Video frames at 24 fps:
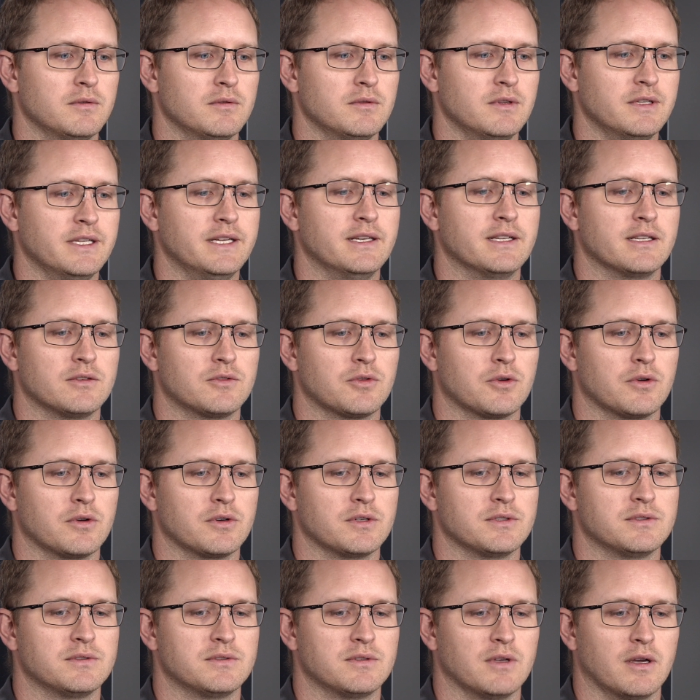leading
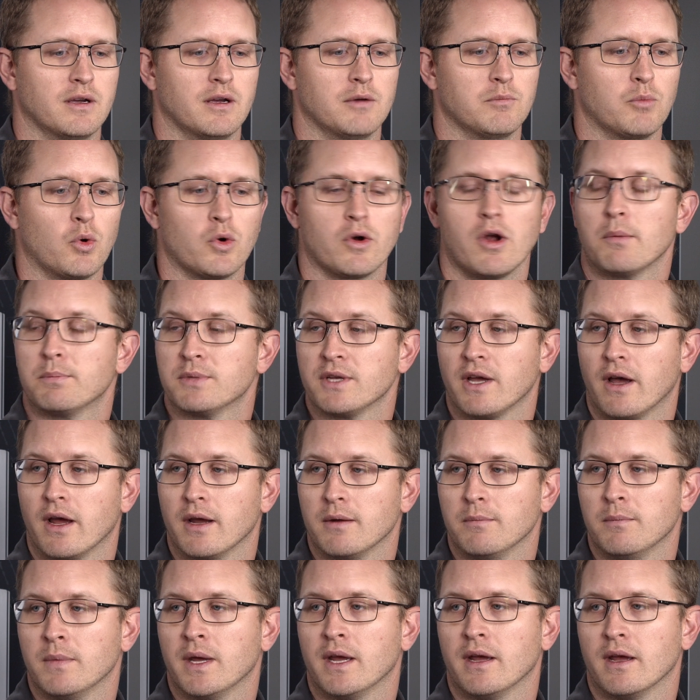towards more
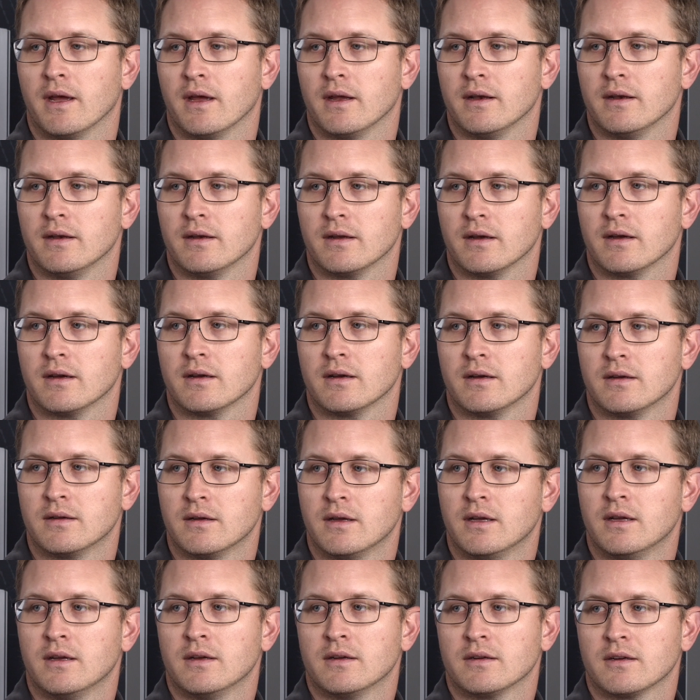uptime and
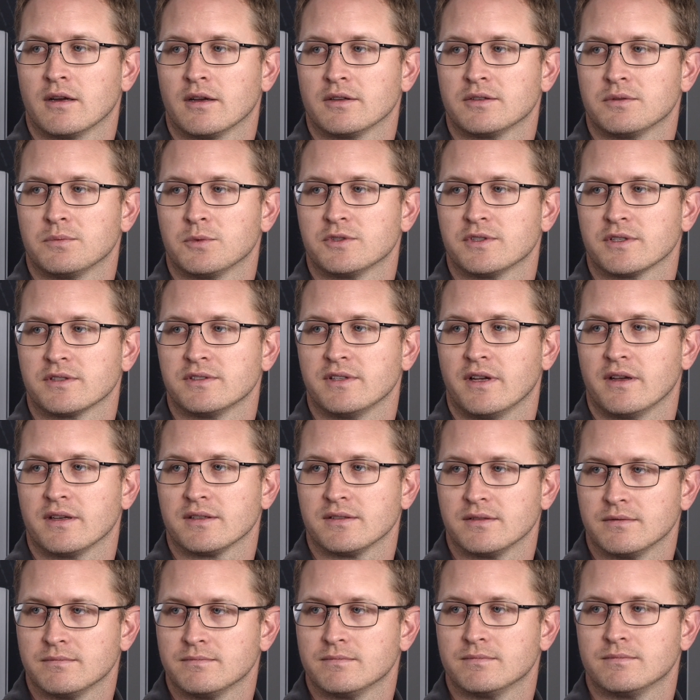customer
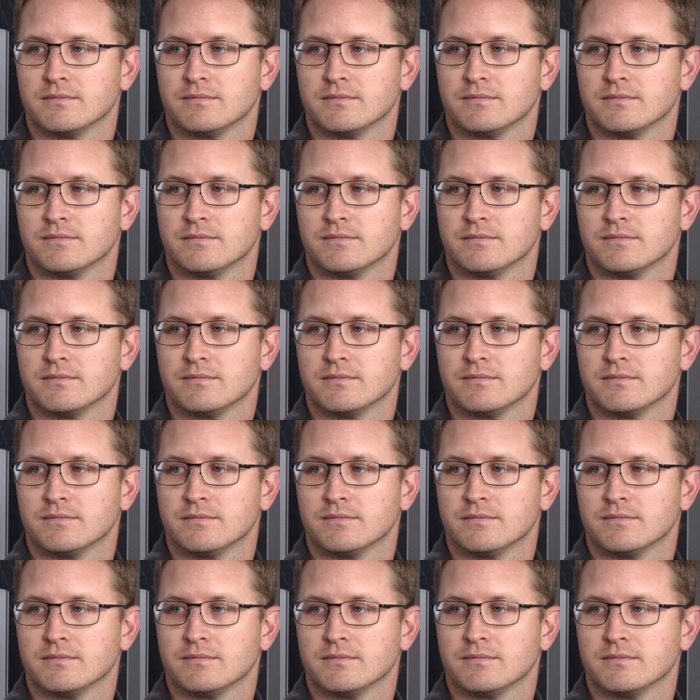success.